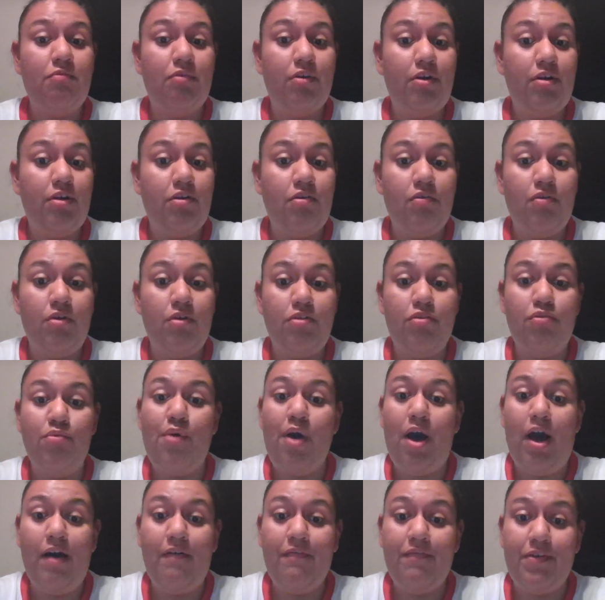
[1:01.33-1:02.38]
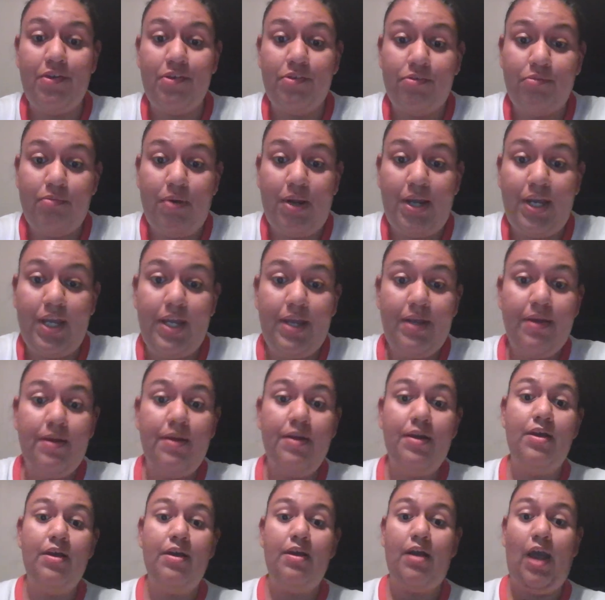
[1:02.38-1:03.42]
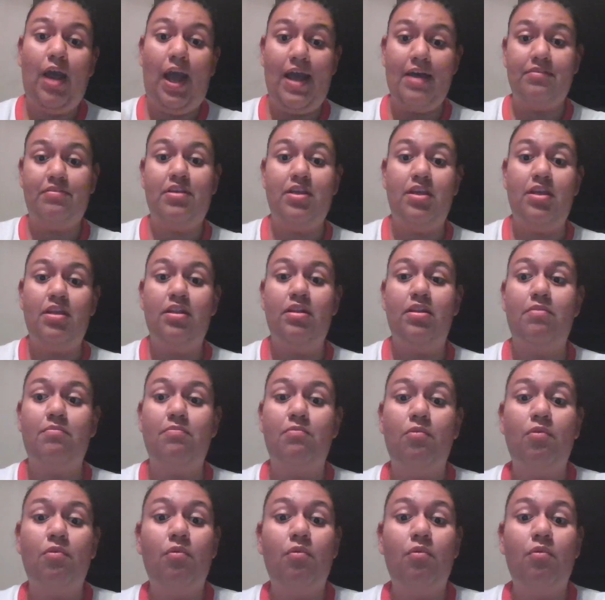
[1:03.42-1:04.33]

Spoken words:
were to go into office, right, asking them,